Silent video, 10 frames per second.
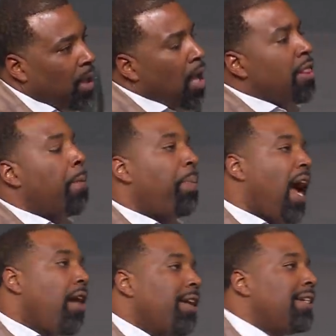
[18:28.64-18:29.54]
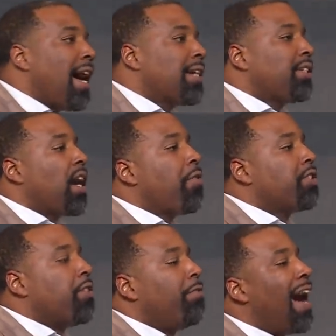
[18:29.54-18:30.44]
The paradox of
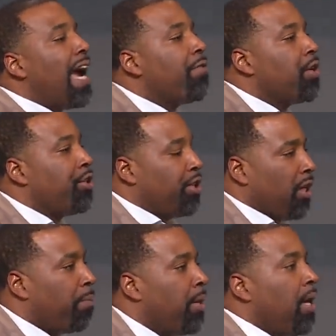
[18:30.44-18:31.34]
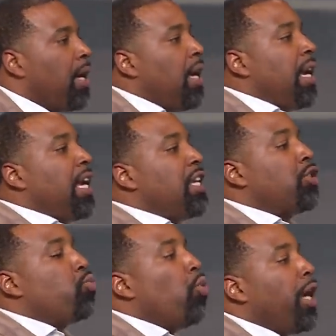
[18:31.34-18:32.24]
survivorship
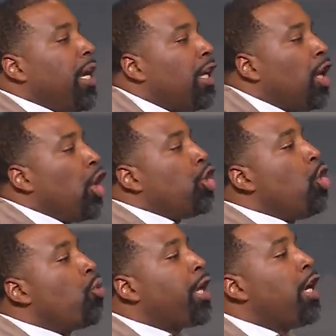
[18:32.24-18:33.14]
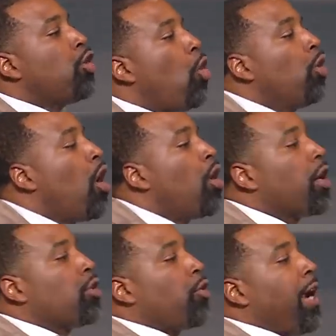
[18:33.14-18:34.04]
is when you can no
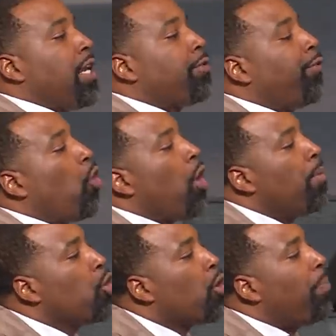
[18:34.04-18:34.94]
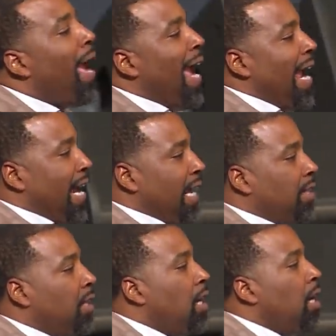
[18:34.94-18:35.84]
longer transform your
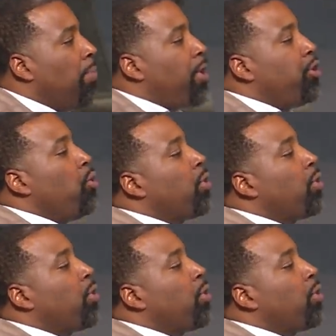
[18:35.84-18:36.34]
pain, but you